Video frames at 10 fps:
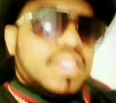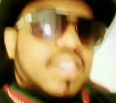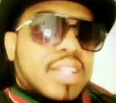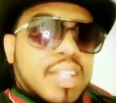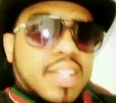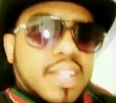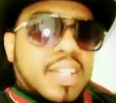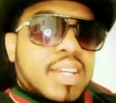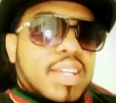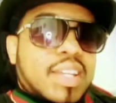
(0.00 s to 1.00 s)
Les
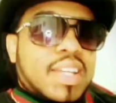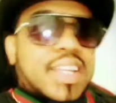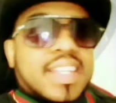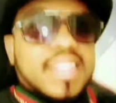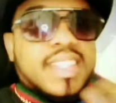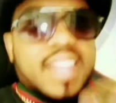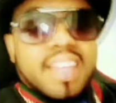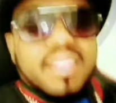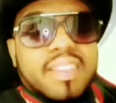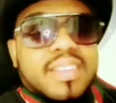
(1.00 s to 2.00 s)
dettes
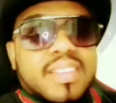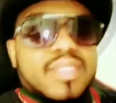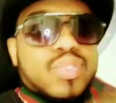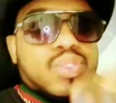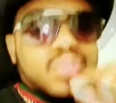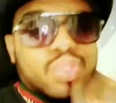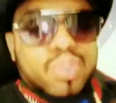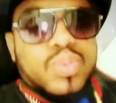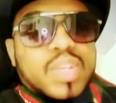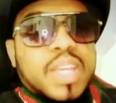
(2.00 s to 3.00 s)
tuent les
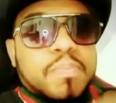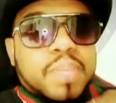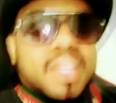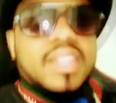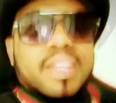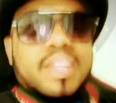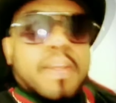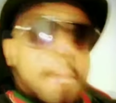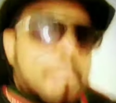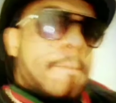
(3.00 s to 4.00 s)
pays.
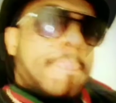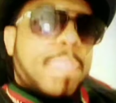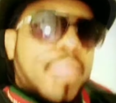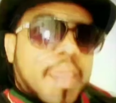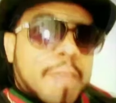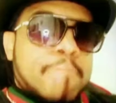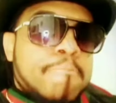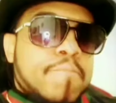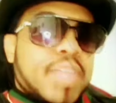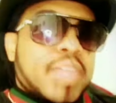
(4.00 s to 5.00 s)
And they
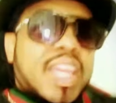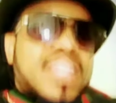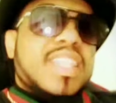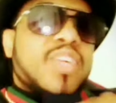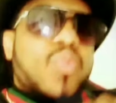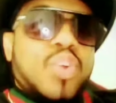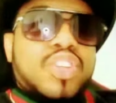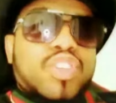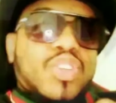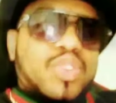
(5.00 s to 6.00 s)
want you to think
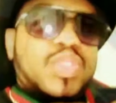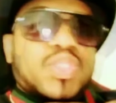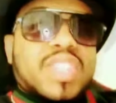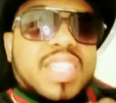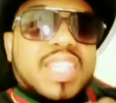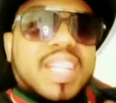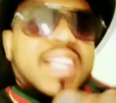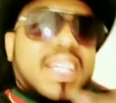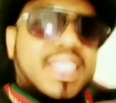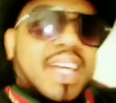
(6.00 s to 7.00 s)
like that.
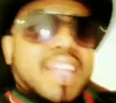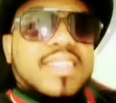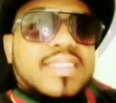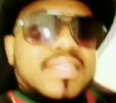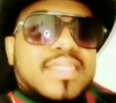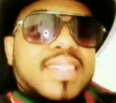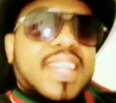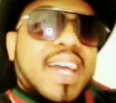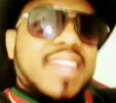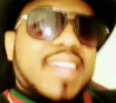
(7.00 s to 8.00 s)
Like the
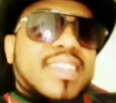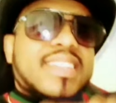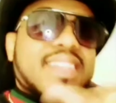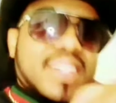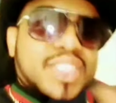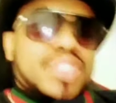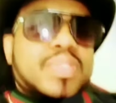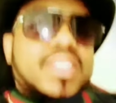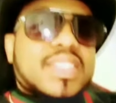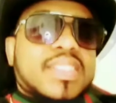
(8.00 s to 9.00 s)
countries.
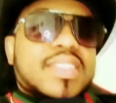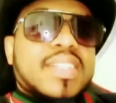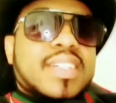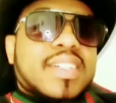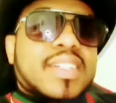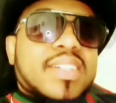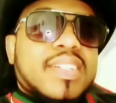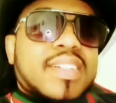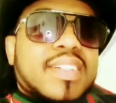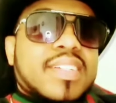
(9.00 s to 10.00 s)
Ils veulent
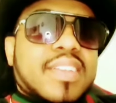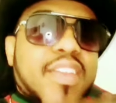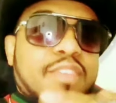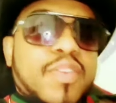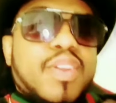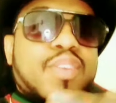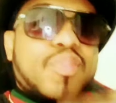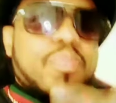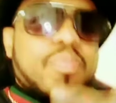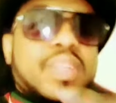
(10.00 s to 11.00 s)
que vous pensiez comme les
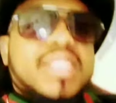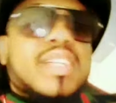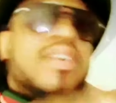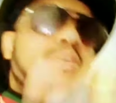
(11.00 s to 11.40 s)
pays.